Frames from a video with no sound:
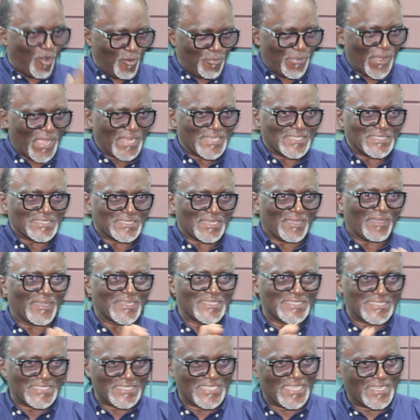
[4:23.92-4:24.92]
Urban is our
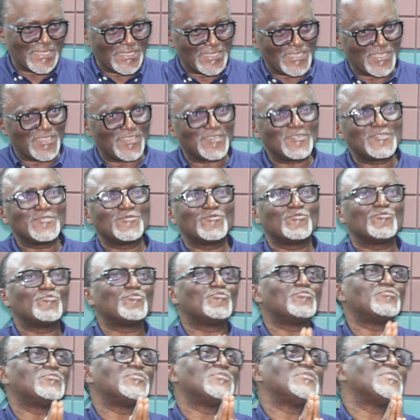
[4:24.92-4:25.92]
DNA.
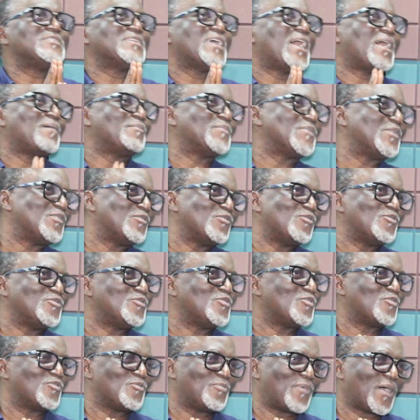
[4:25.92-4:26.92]
I'm a
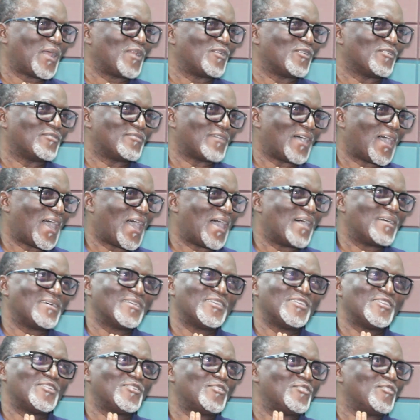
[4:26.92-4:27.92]
Yoruba lover.
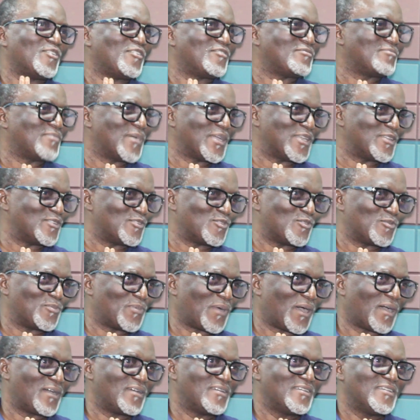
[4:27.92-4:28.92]
I love my
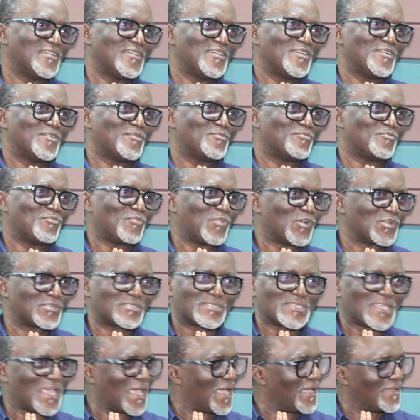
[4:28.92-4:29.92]
Yoruba.
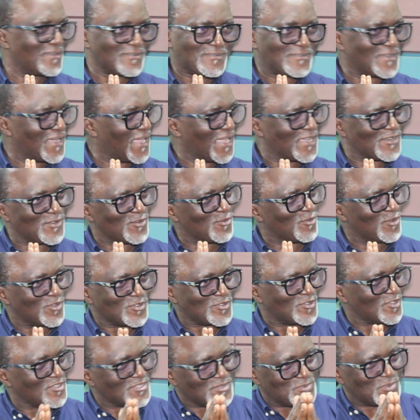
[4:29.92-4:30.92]
But I don't
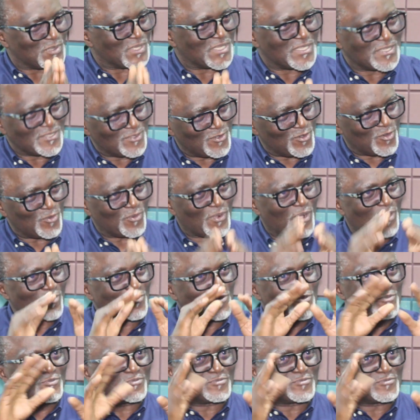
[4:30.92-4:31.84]
want us speaking Yoruba.